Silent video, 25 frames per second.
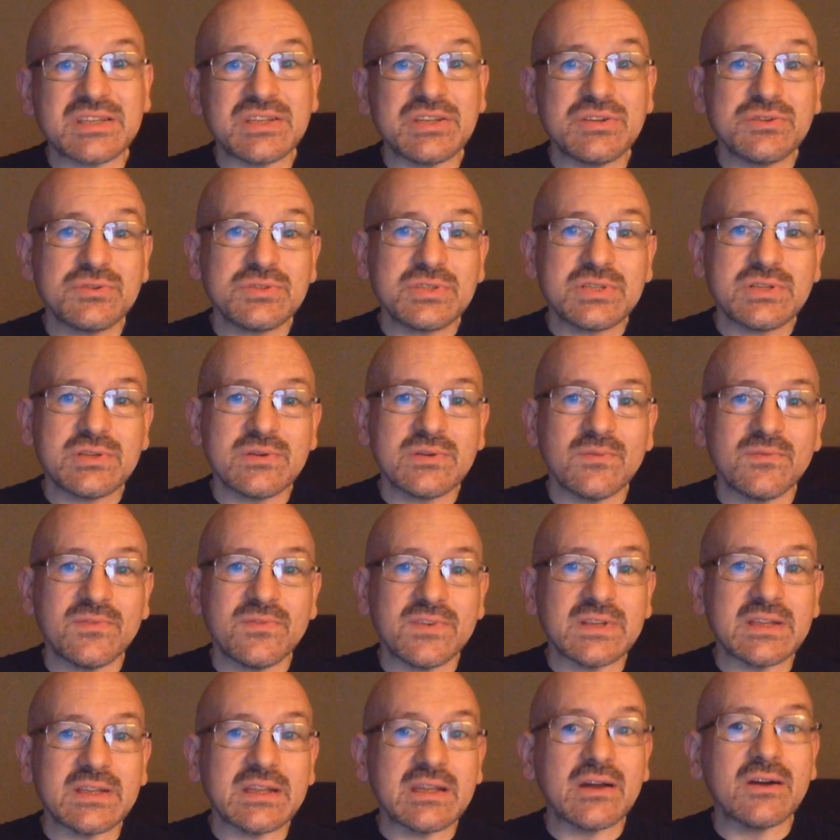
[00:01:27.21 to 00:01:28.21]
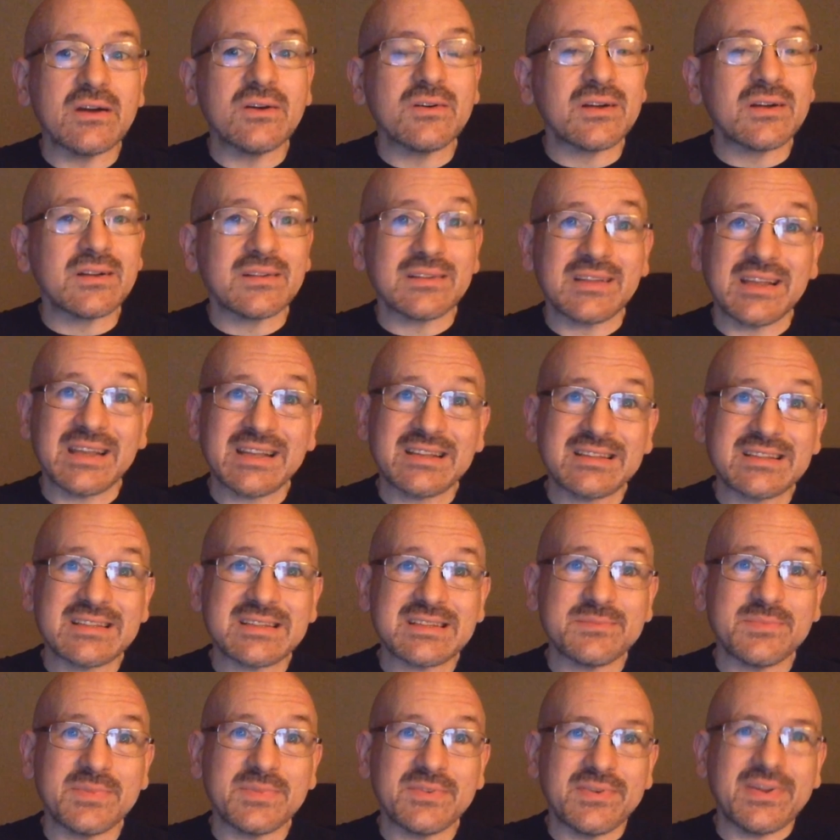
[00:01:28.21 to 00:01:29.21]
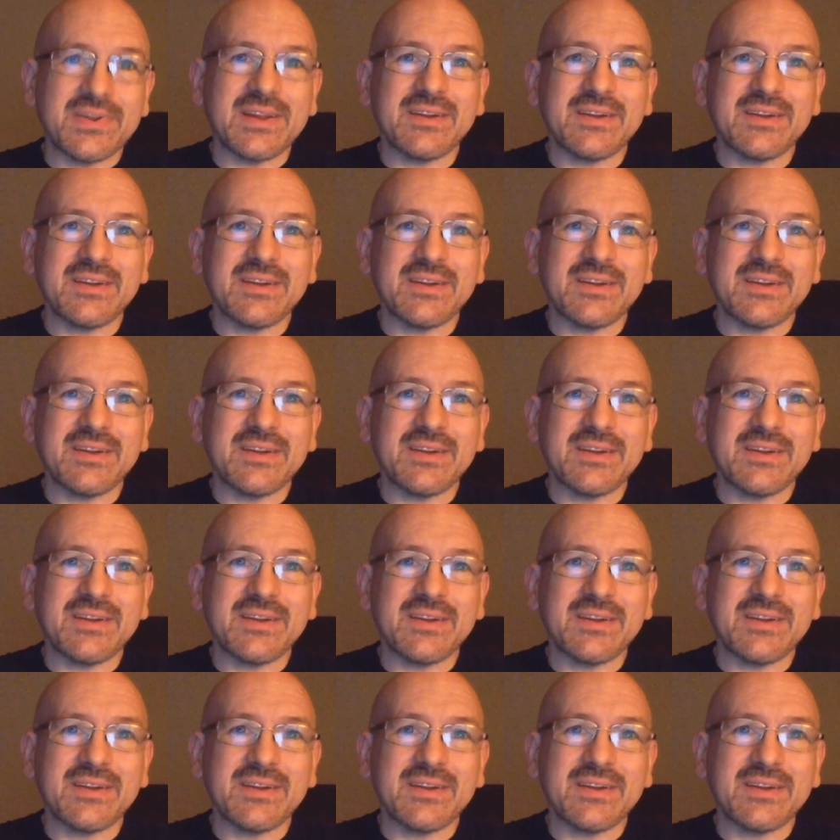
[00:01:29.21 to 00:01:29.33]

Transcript: YouTube video are likely to be